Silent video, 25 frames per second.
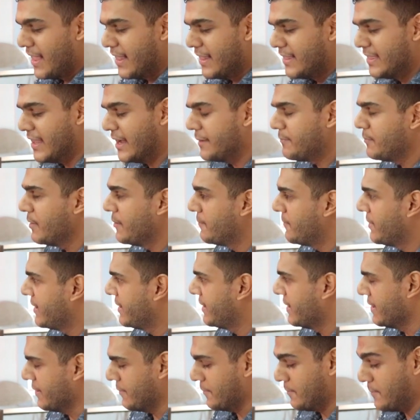Let me
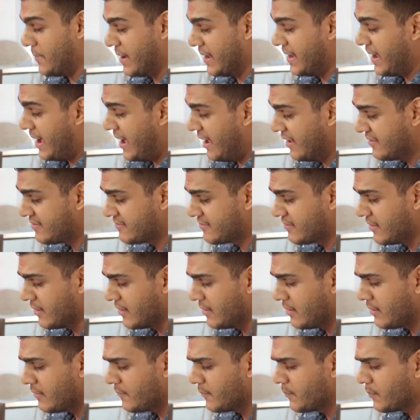begin by
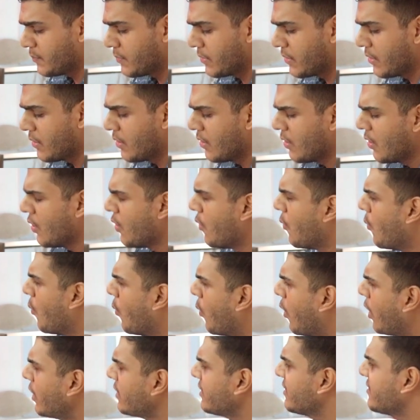asking
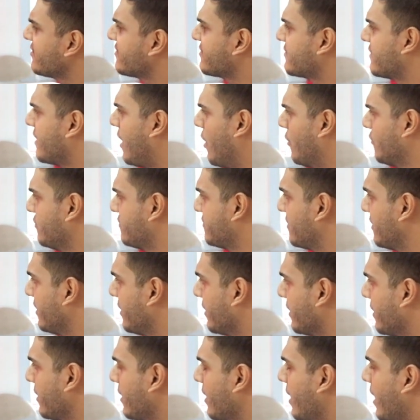what is
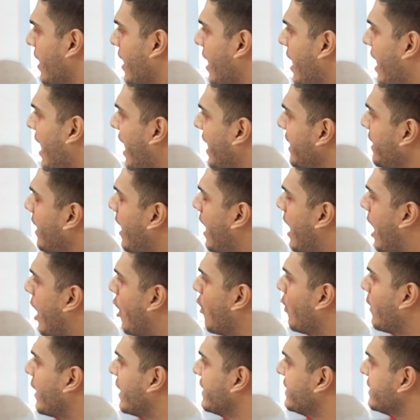counseling and how
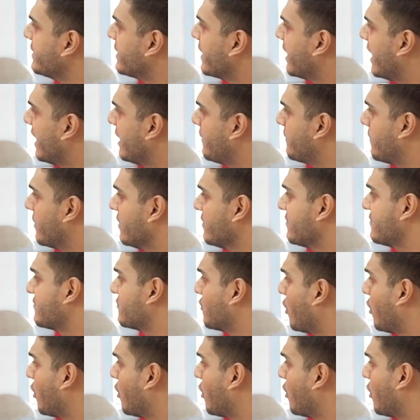can it help us